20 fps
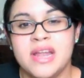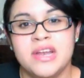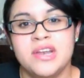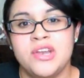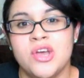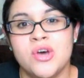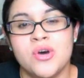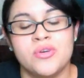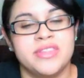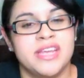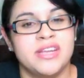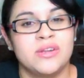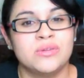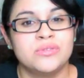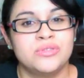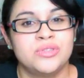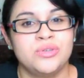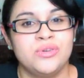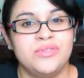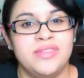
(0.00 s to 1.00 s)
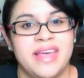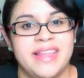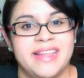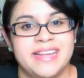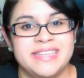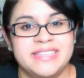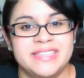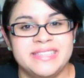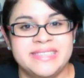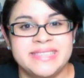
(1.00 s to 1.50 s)
No, they don't do that.
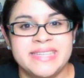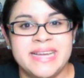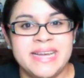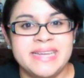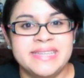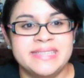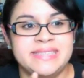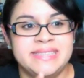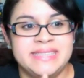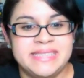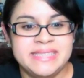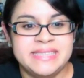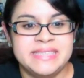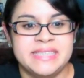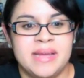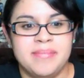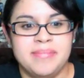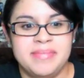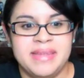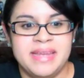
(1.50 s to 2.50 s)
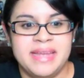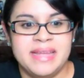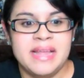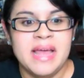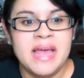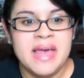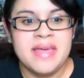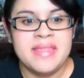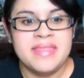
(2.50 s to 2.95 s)
They just see something